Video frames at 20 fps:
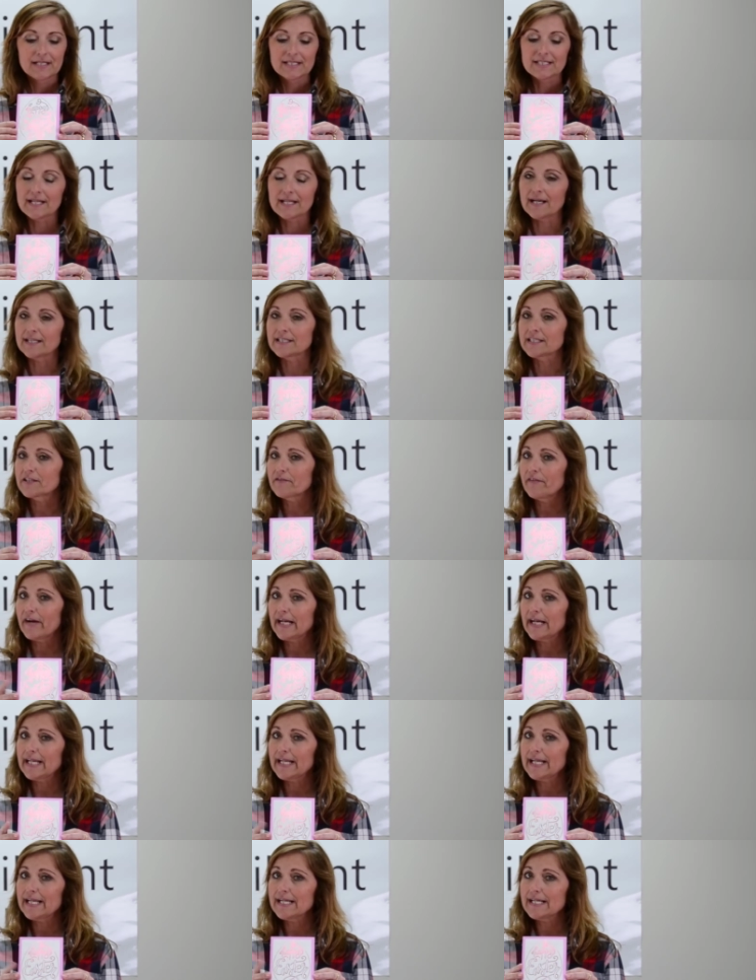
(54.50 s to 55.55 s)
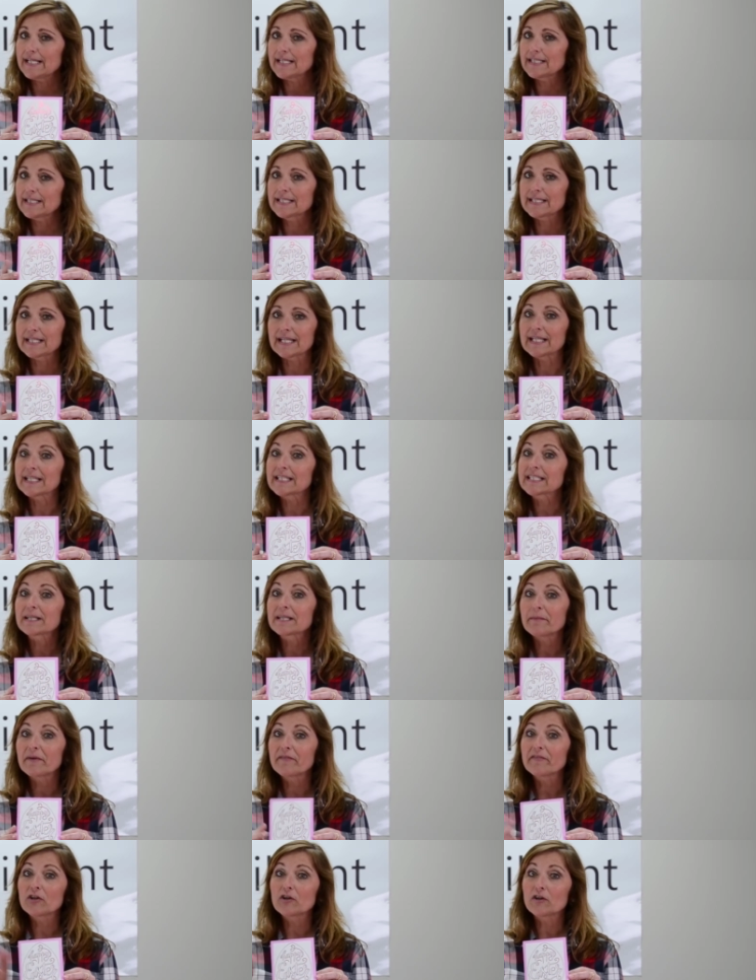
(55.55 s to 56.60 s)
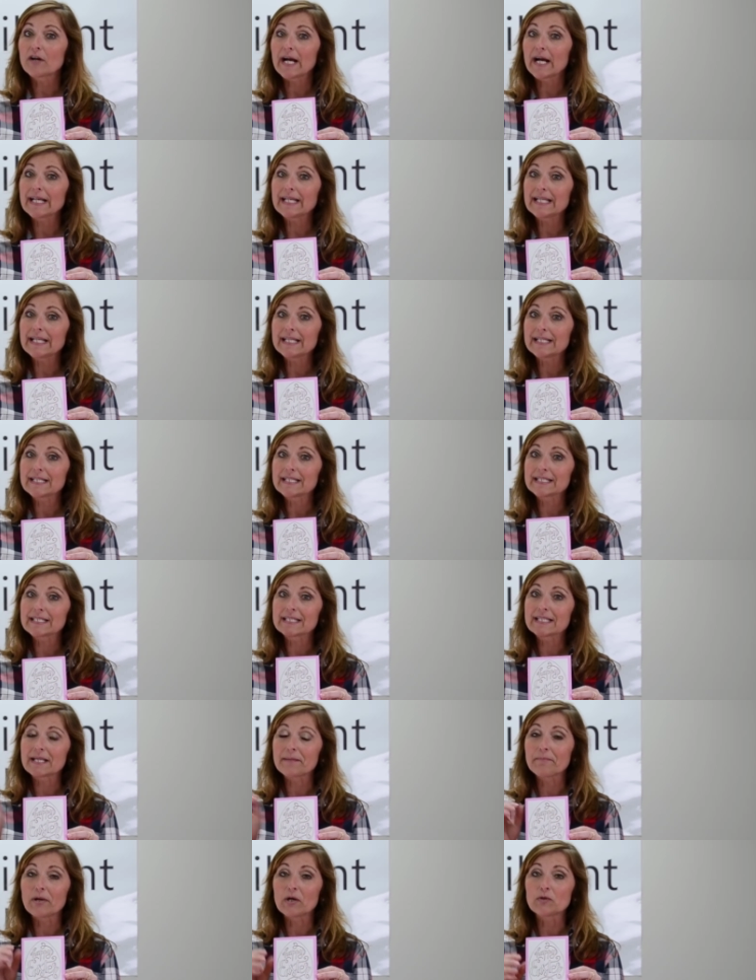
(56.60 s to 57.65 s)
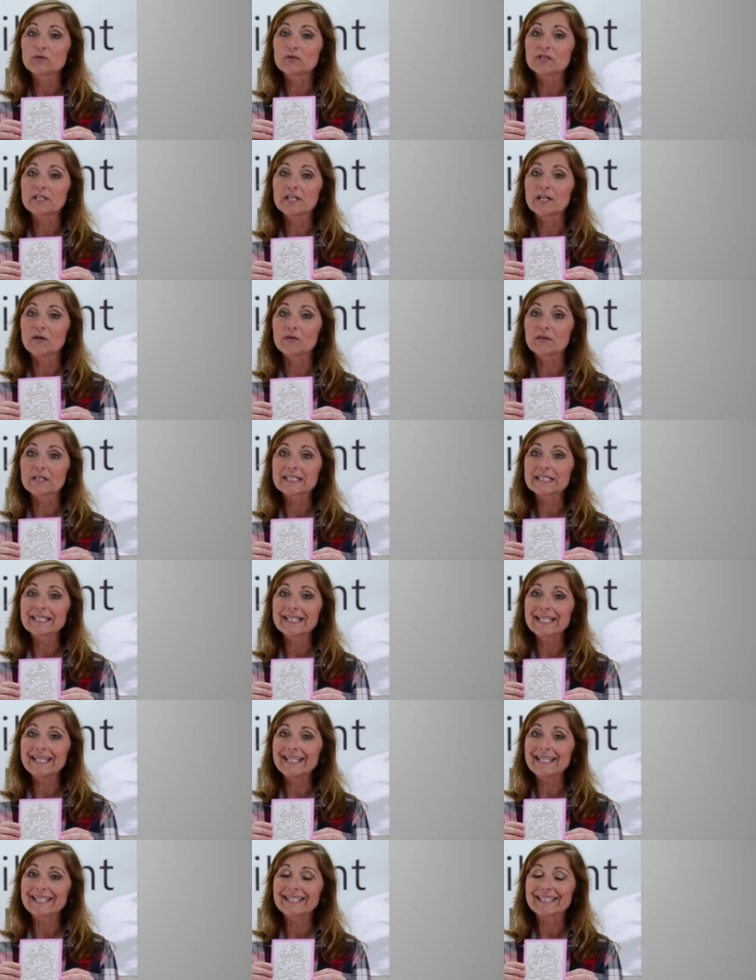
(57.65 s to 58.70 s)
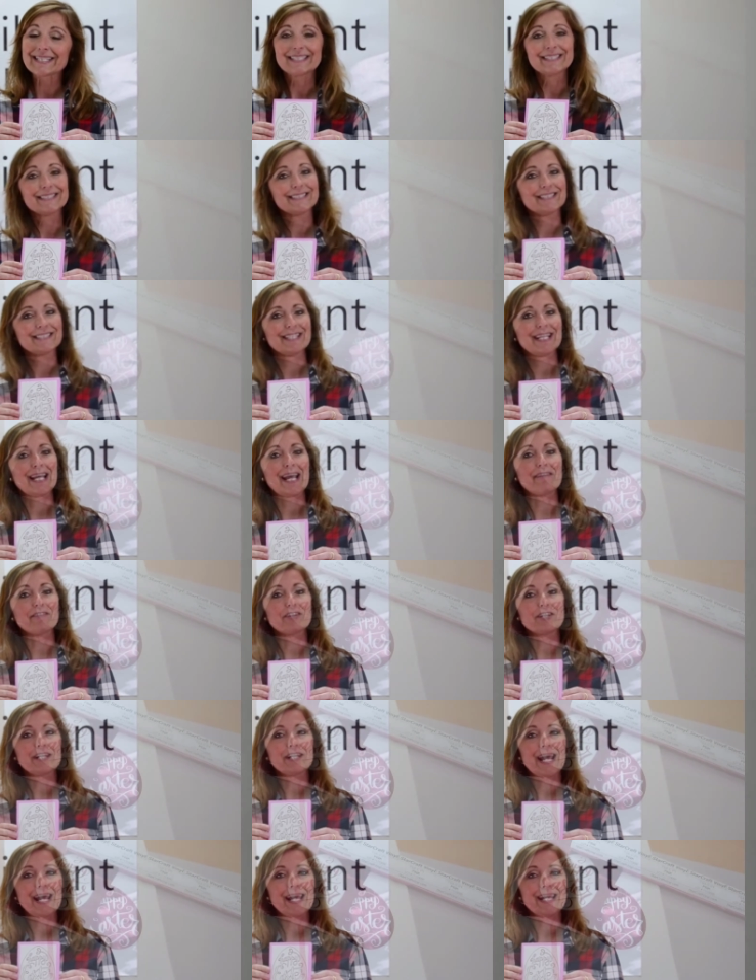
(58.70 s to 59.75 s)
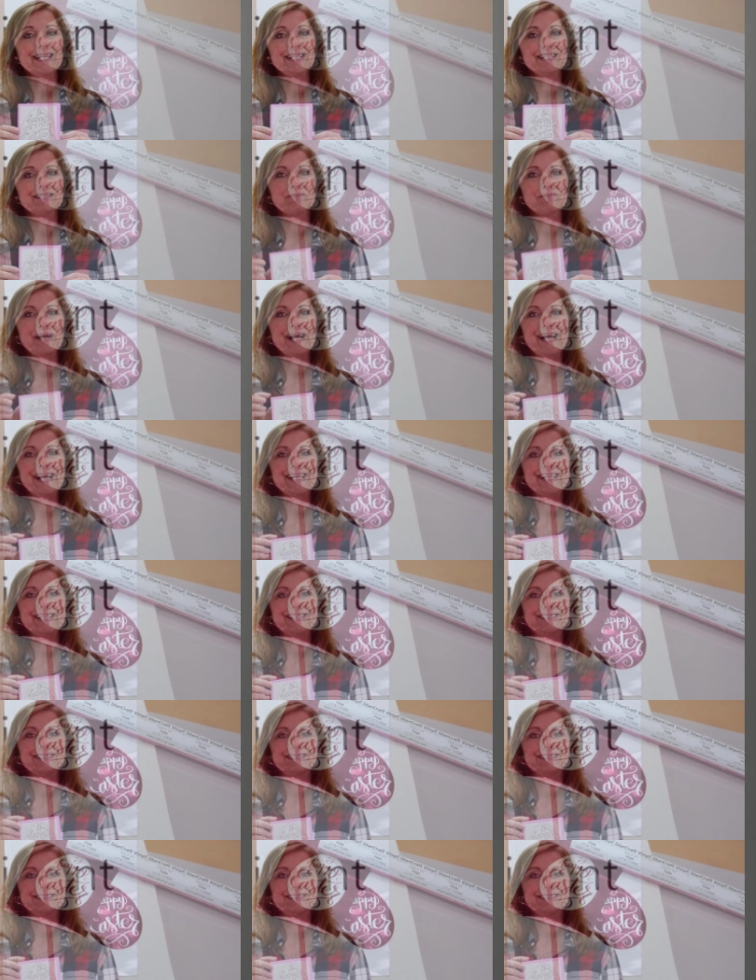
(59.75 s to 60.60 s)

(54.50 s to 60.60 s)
Tons of ideas. Send us some of your ideas and post it on this link. Have a good day. Bye.